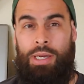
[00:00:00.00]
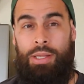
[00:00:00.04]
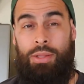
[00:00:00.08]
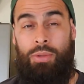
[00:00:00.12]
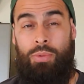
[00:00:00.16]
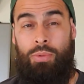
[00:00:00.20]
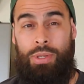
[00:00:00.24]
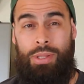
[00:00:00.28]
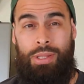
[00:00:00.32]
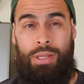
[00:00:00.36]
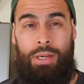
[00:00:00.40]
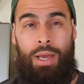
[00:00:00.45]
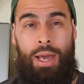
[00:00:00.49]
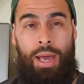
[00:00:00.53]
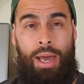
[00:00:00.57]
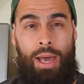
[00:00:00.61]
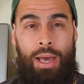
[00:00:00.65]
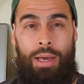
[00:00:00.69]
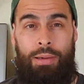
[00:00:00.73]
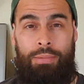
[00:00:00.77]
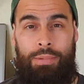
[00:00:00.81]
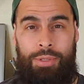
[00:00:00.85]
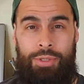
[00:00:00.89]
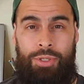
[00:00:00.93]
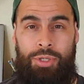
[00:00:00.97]
The one that I
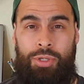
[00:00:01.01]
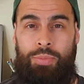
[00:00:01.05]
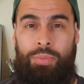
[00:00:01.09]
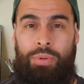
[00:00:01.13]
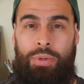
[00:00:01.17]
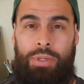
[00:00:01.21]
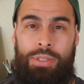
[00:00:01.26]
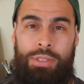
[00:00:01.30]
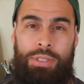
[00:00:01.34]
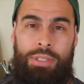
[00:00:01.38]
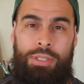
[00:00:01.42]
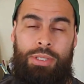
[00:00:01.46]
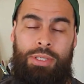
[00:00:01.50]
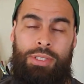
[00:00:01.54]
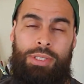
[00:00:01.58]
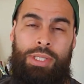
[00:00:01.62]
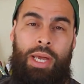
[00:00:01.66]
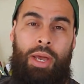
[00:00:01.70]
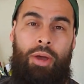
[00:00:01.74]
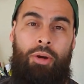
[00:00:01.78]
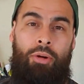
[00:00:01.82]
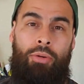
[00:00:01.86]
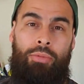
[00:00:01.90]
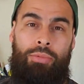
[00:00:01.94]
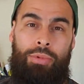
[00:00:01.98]
have, the 2.6,
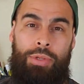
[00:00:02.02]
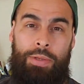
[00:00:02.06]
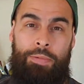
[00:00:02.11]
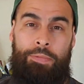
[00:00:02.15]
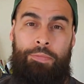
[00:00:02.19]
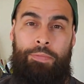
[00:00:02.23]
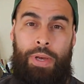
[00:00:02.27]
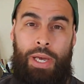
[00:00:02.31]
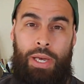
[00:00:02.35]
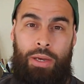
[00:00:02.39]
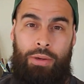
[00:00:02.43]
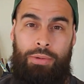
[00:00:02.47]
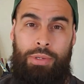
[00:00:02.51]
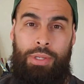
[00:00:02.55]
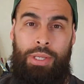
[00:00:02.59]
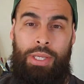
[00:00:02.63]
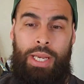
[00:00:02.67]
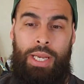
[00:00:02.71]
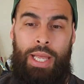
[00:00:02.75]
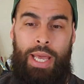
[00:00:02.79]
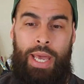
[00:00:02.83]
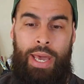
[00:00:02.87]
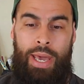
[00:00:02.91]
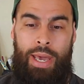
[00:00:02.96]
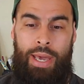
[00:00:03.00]
I only found
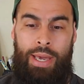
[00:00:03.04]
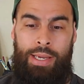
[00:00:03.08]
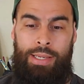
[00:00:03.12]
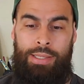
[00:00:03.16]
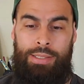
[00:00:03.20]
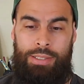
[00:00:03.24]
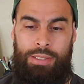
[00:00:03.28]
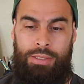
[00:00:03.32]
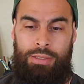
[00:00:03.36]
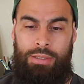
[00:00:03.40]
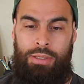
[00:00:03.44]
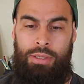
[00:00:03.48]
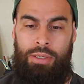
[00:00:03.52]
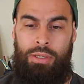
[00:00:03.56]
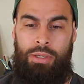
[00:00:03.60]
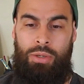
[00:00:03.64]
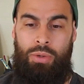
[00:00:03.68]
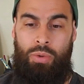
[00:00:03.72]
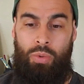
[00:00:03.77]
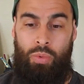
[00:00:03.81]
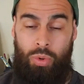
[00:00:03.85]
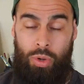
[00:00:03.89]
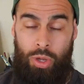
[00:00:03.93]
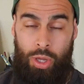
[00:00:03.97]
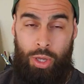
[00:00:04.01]
it at
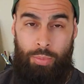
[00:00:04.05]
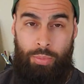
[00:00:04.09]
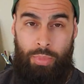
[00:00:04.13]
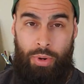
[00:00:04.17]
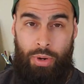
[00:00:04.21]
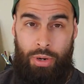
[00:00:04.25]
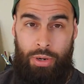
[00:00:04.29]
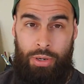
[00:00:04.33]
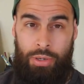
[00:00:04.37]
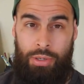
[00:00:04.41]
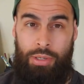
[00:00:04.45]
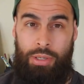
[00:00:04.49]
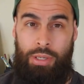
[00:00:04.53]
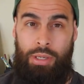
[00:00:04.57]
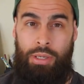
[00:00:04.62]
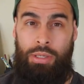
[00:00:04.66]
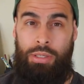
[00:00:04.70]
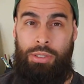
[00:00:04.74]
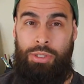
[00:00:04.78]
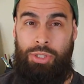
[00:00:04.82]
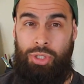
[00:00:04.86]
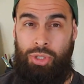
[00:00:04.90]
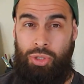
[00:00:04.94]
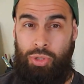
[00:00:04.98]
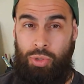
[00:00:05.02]
Walmart in
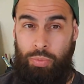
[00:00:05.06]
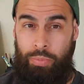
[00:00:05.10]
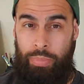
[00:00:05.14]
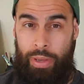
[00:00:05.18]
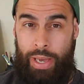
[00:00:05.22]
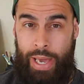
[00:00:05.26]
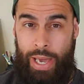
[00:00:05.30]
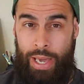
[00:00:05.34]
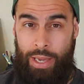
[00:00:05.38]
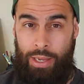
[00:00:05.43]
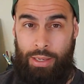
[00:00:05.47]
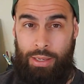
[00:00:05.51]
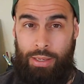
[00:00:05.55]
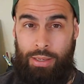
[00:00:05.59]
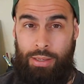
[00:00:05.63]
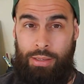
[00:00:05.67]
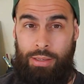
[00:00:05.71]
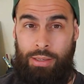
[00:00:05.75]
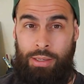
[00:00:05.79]
a 2-pack,